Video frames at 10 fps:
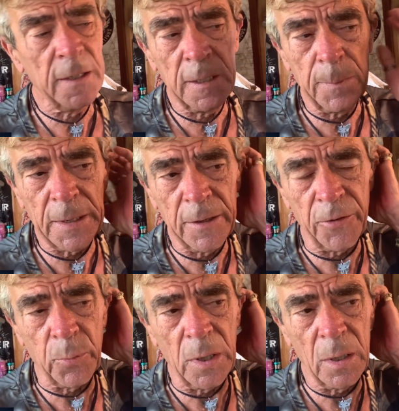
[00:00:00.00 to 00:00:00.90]
eBay
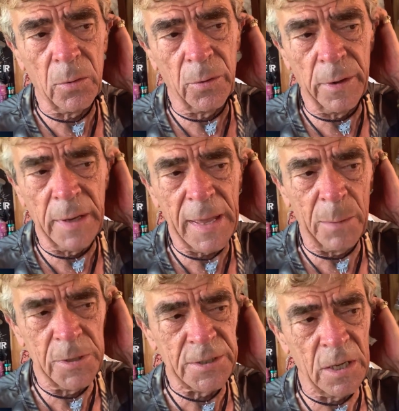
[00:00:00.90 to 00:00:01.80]
as well, or
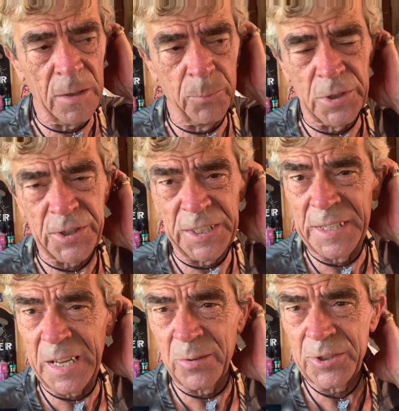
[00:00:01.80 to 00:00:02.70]
Amazon, but you
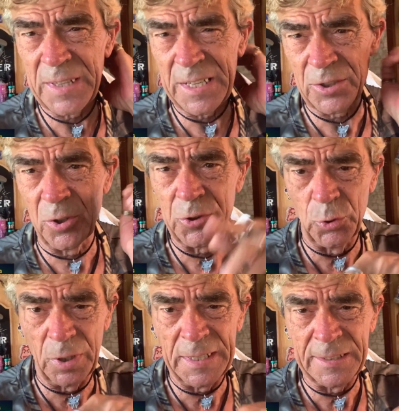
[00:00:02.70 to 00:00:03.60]
can go to their site.
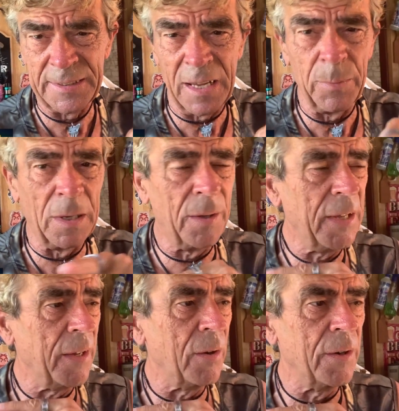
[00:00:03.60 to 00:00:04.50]
All the links are down below
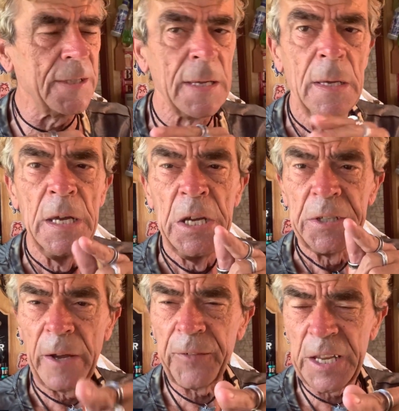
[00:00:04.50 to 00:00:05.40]
there, guys.
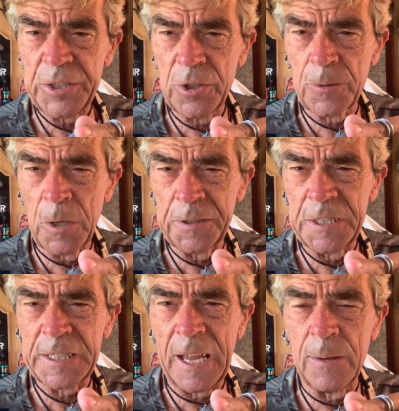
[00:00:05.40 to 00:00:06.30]
Don't forget to use my
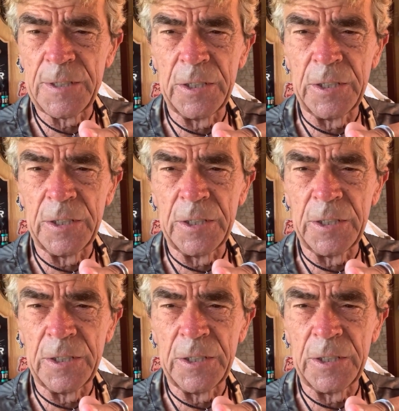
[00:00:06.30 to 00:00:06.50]
discount